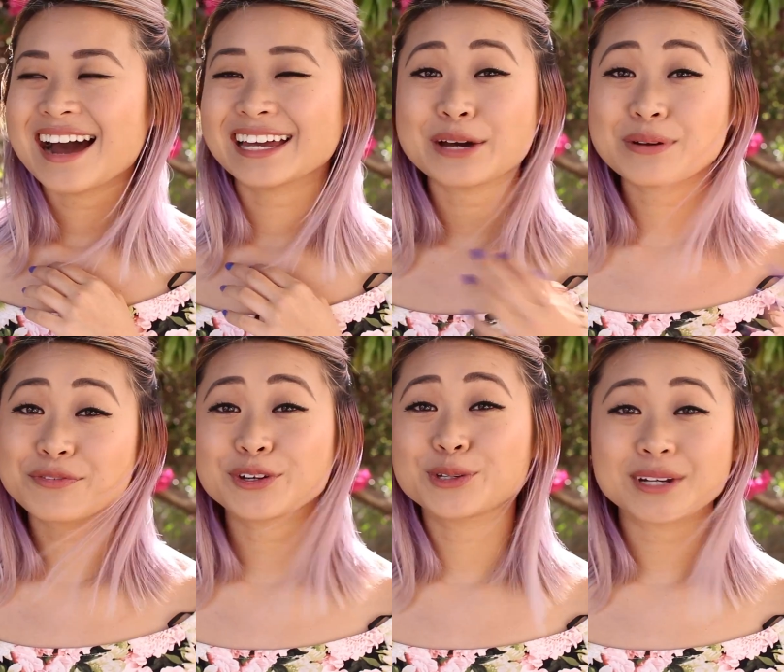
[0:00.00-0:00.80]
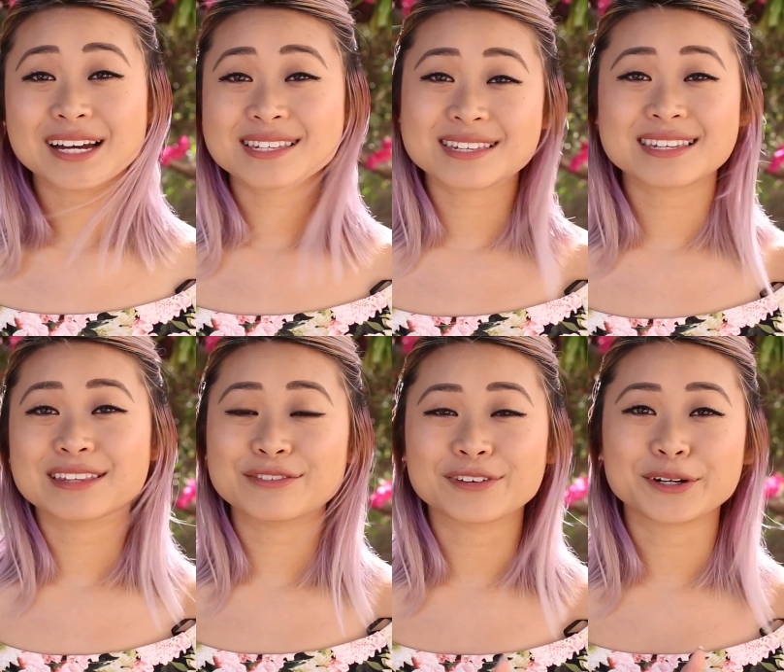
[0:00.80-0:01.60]
I can't wait for you guys to see
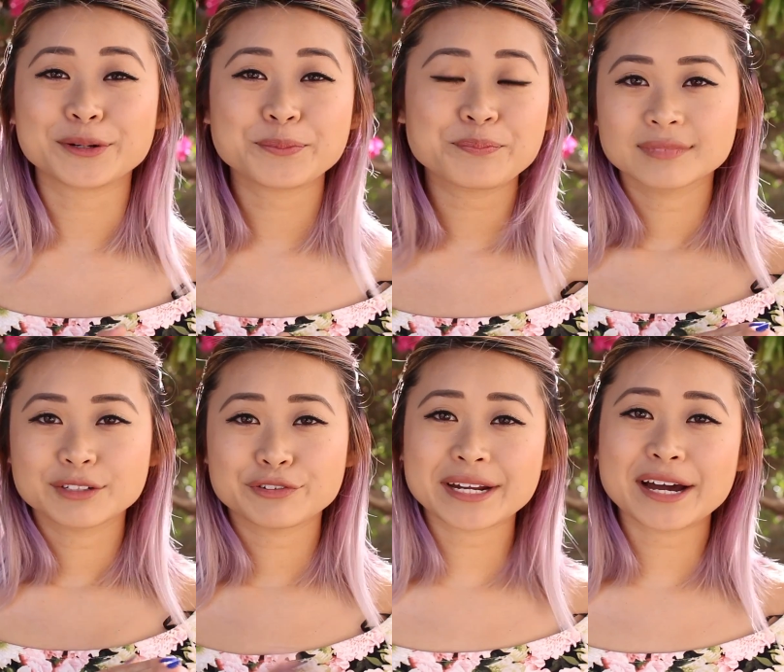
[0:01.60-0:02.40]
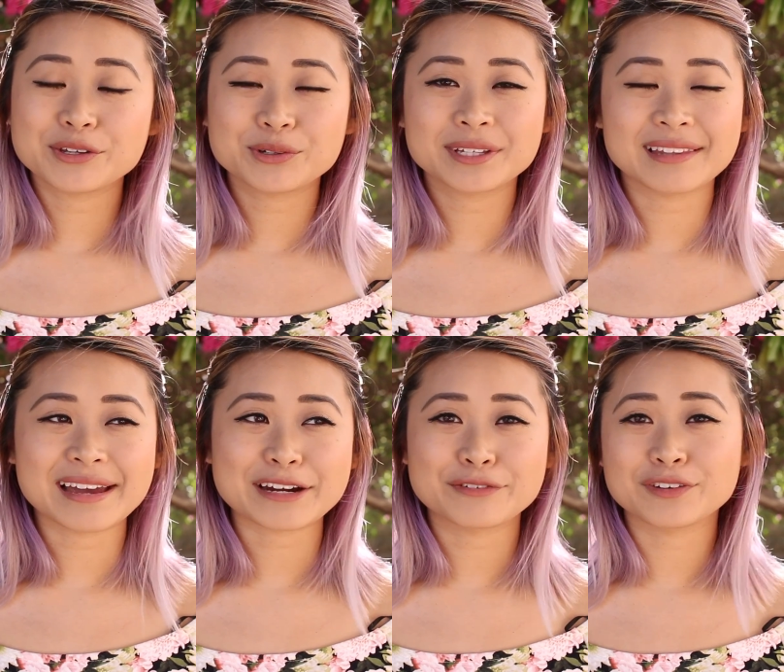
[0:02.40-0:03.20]
the film. For now, you can
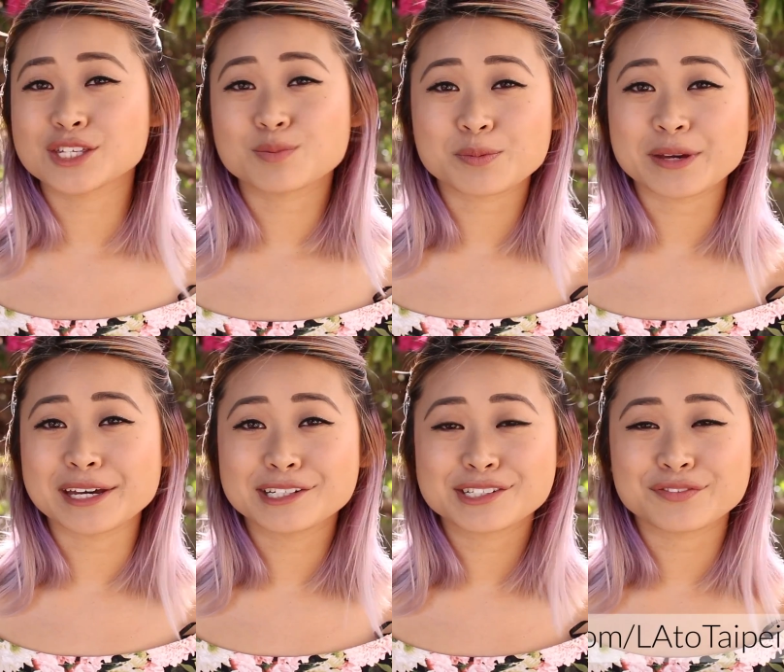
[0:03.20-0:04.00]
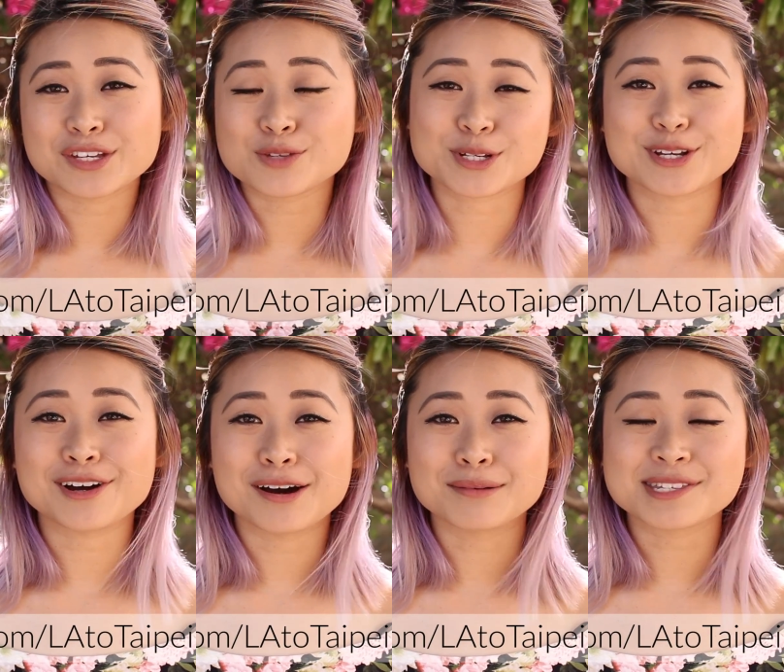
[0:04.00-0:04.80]
like our Facebook page,
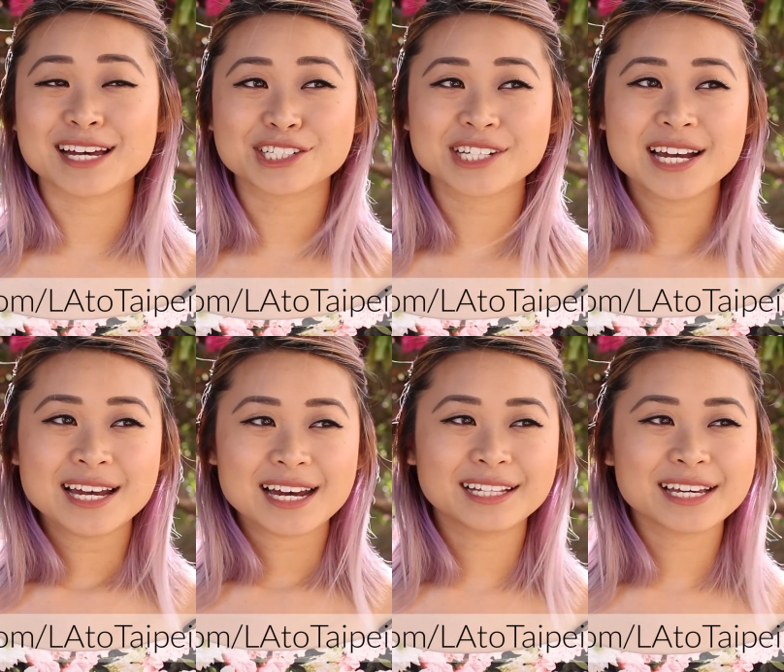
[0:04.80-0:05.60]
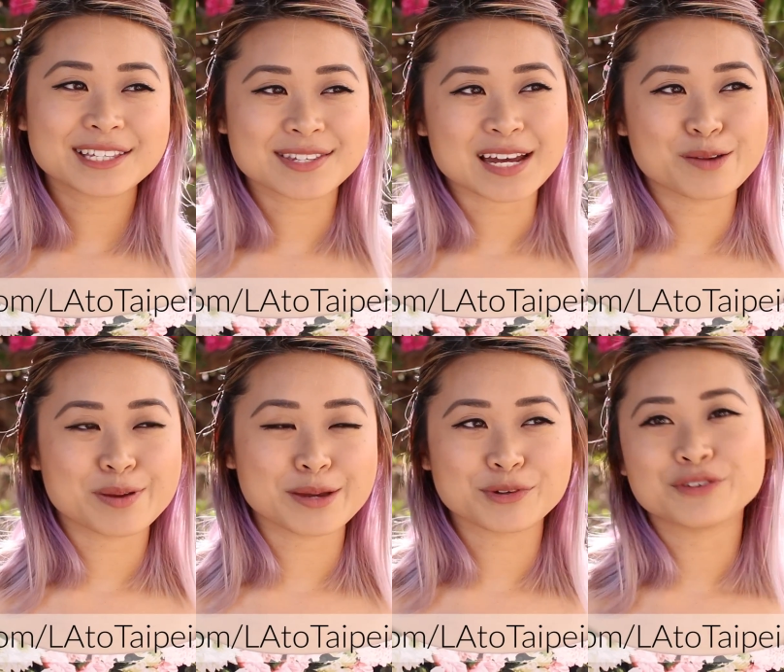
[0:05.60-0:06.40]
facebook.com/LA to
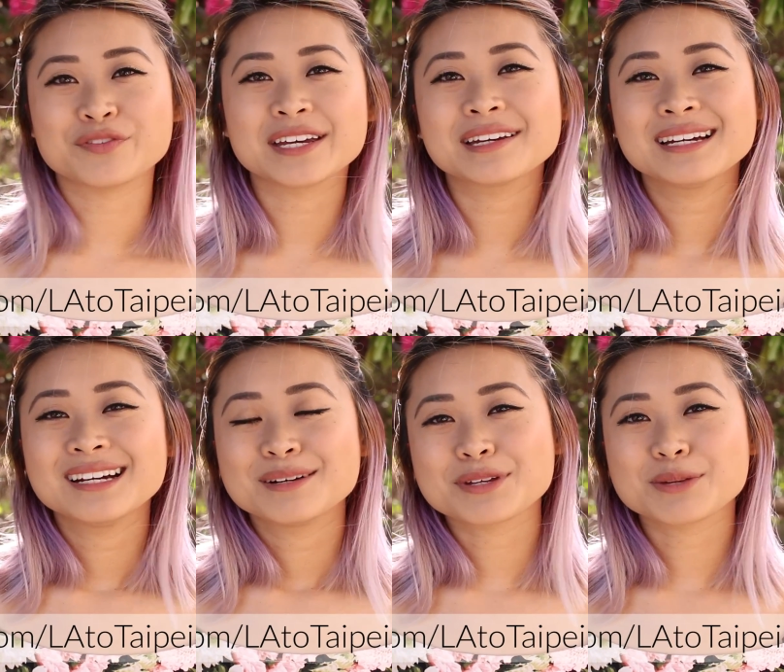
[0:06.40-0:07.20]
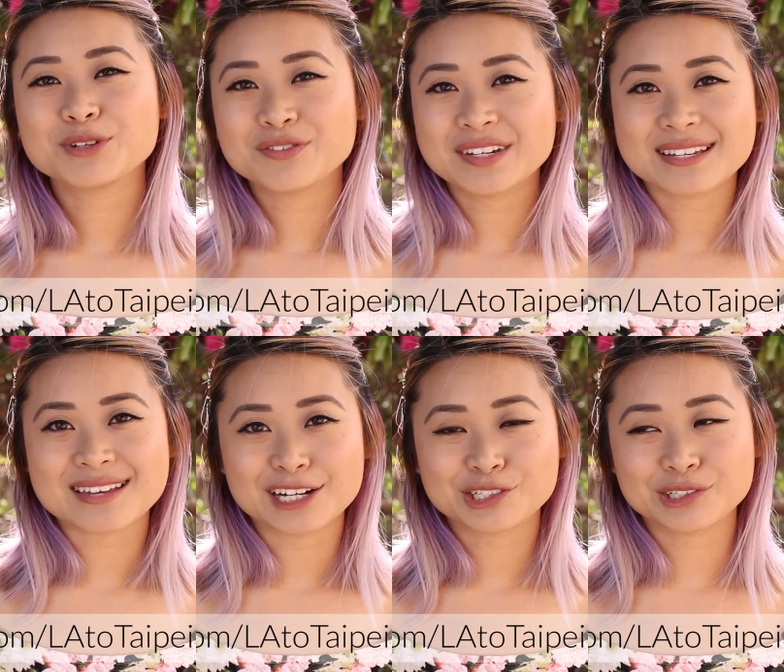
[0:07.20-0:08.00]
Taipei movie, but the movie is
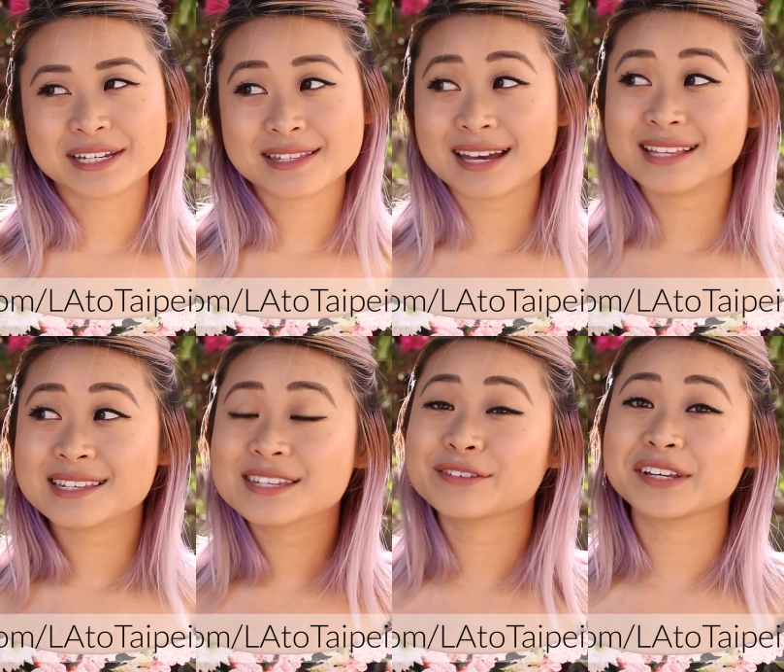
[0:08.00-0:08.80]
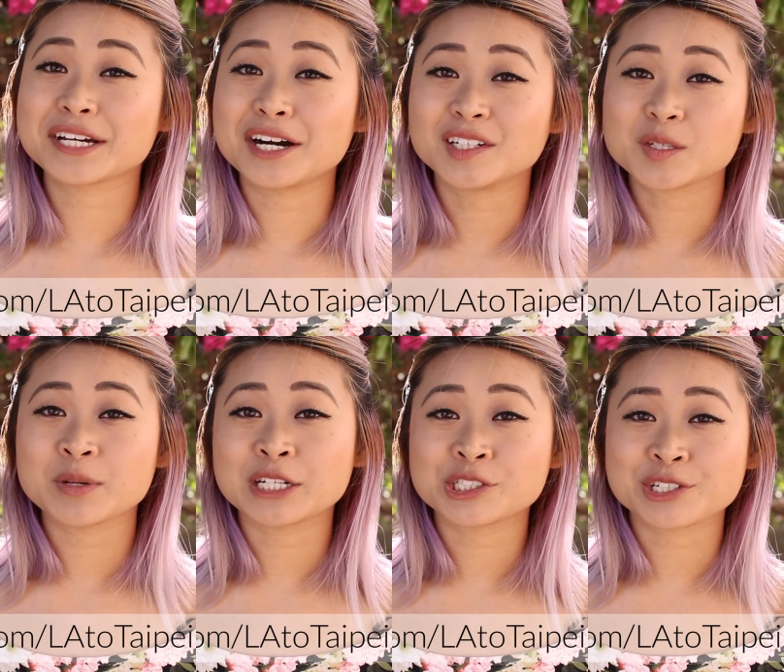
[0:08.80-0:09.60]
actually tentatively called
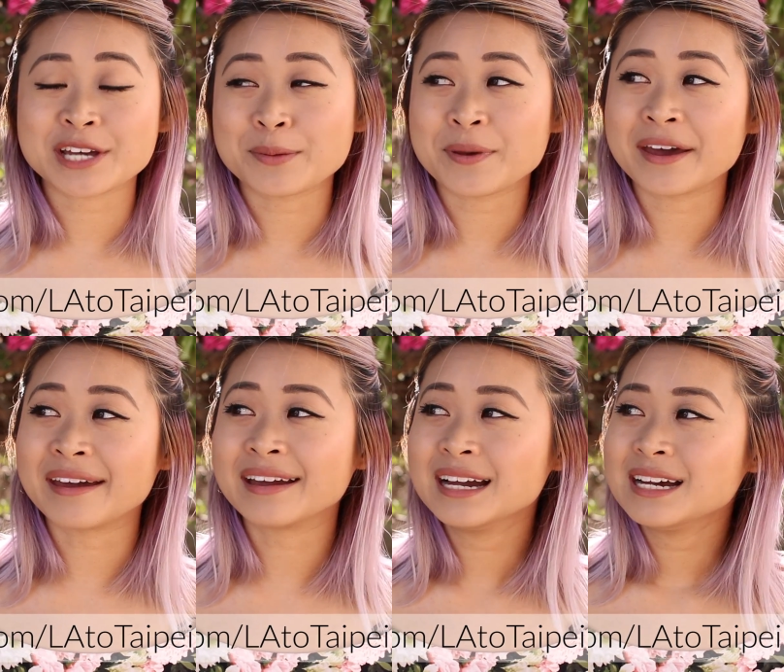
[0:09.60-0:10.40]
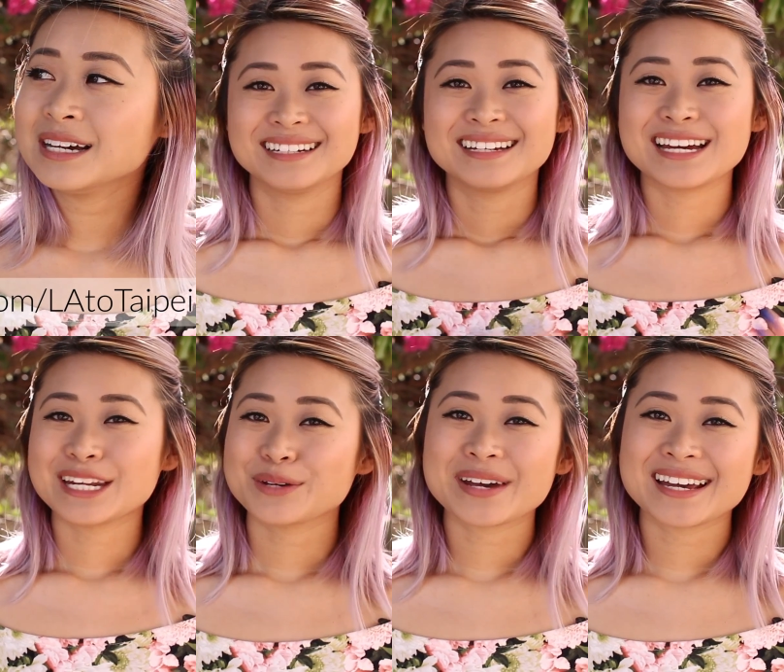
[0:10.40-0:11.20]
Picture Taipei.
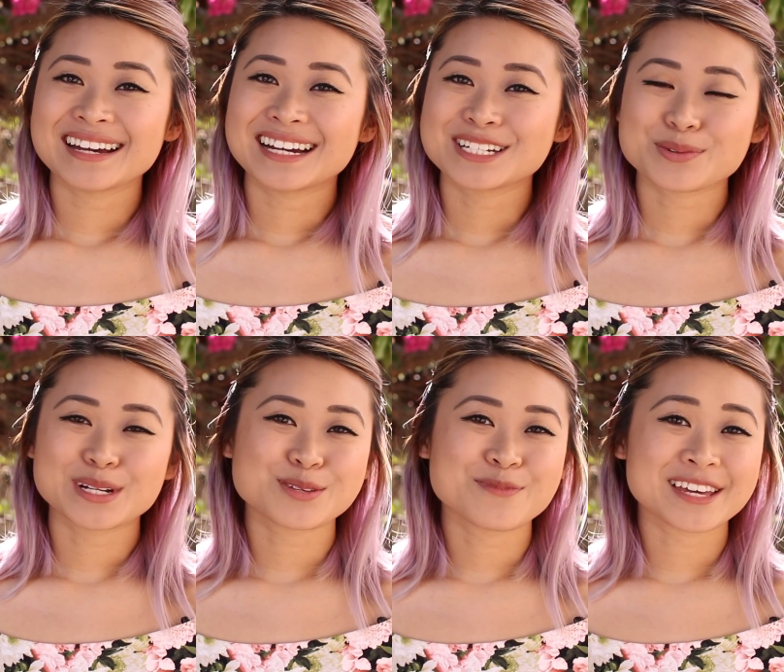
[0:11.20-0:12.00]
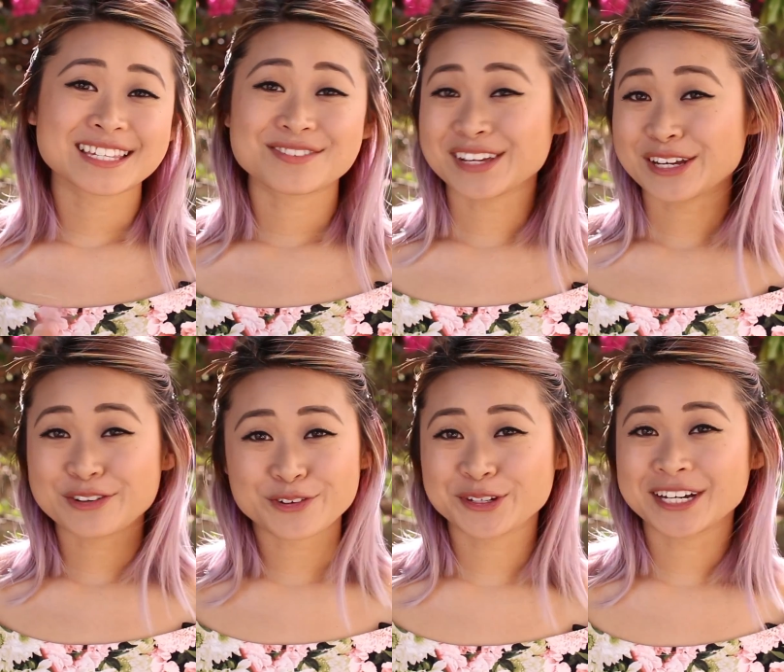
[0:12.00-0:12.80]
Anyway, I just wanted to make this
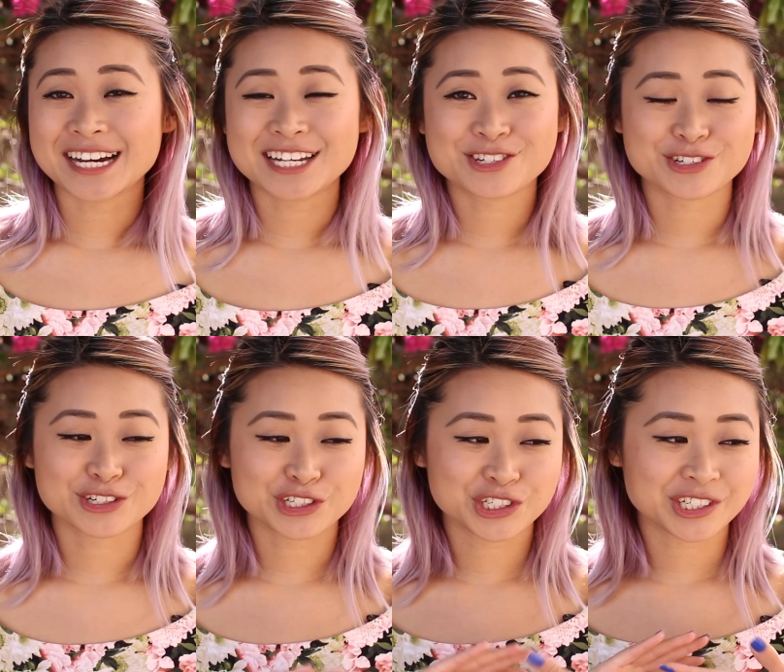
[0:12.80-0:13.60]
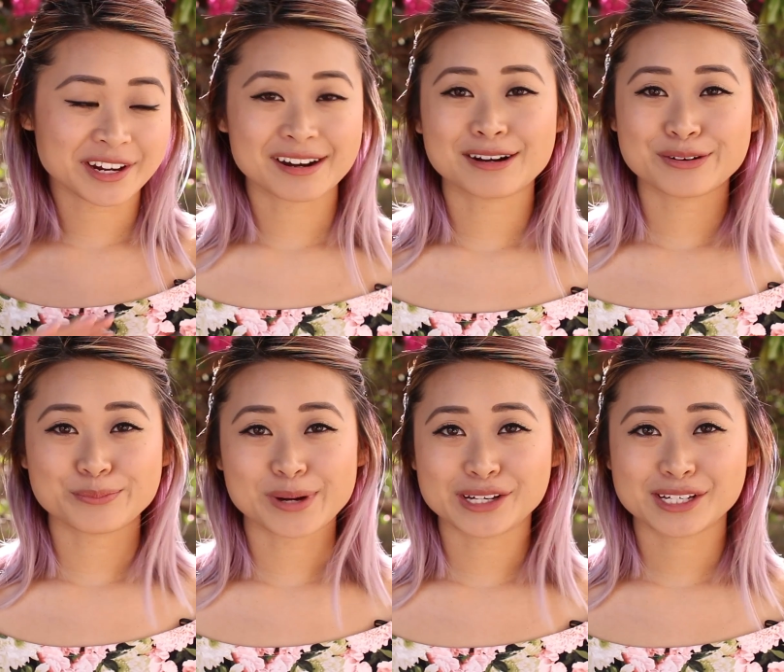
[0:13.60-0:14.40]
video for you guys just to share
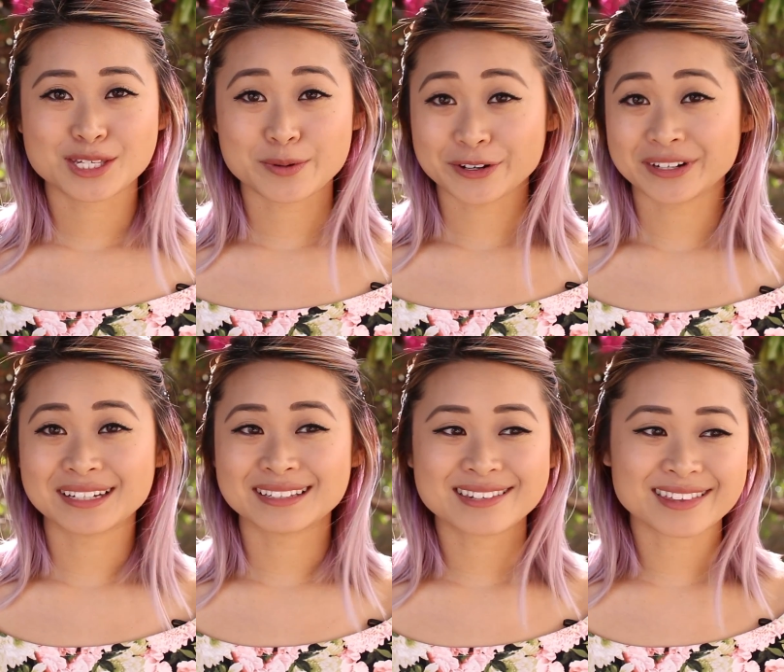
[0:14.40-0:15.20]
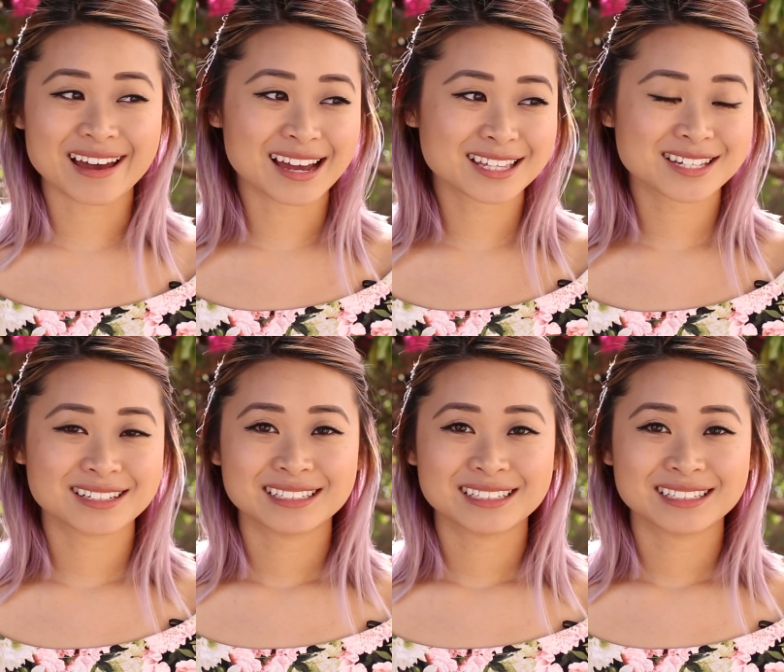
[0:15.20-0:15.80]
my experience that